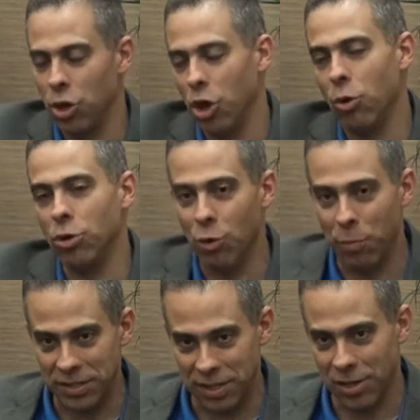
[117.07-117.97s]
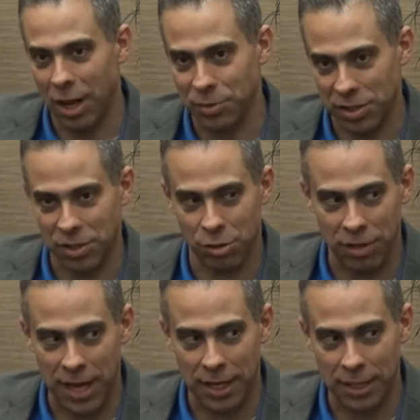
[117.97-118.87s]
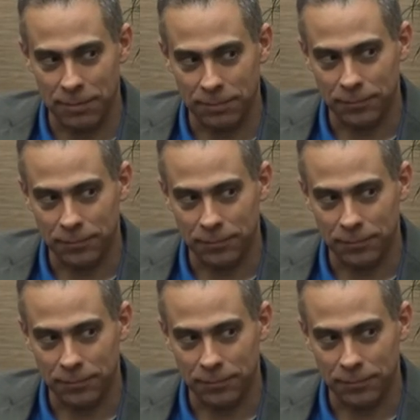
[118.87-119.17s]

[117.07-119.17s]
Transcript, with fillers: No new business objects are created.